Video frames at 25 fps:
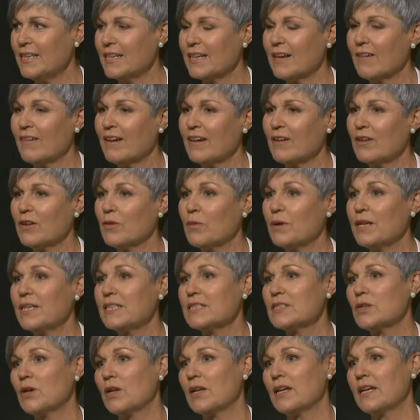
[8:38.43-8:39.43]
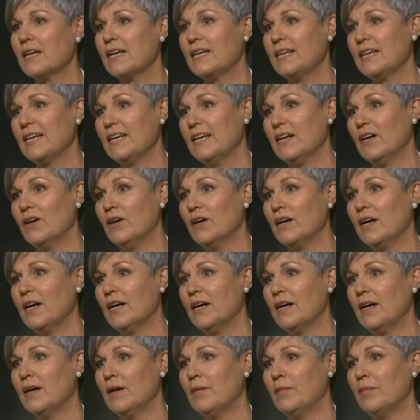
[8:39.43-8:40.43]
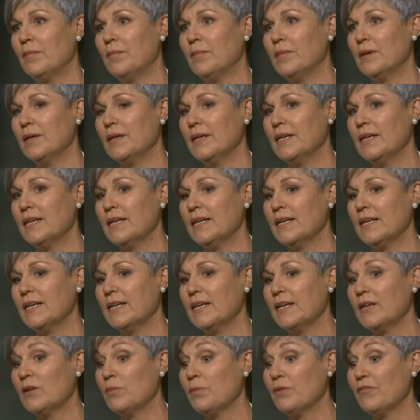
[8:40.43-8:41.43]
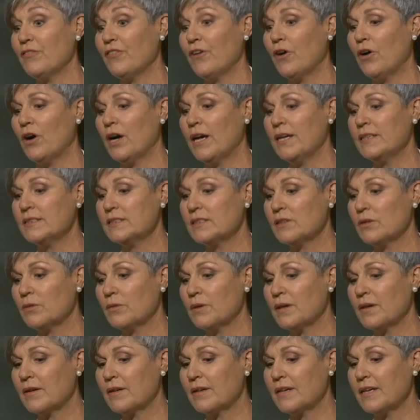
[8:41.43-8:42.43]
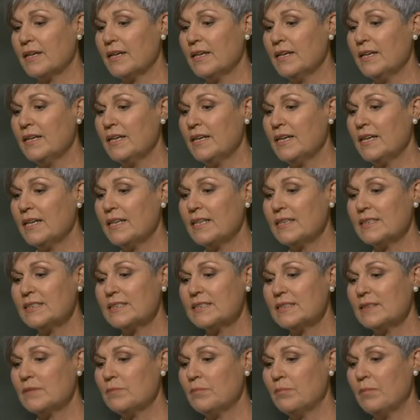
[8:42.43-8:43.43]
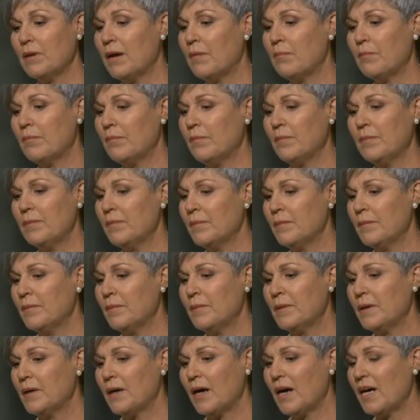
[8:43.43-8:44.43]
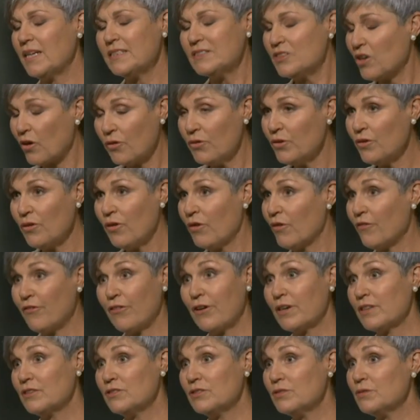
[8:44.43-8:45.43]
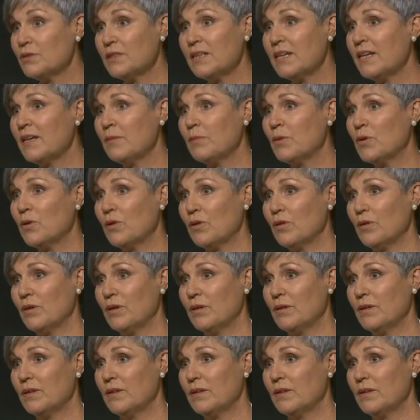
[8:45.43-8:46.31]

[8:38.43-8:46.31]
You're going on a week's holiday now um, and it'll be fine, don't worry. And he said, Mum, I don't know if I can do it anymore.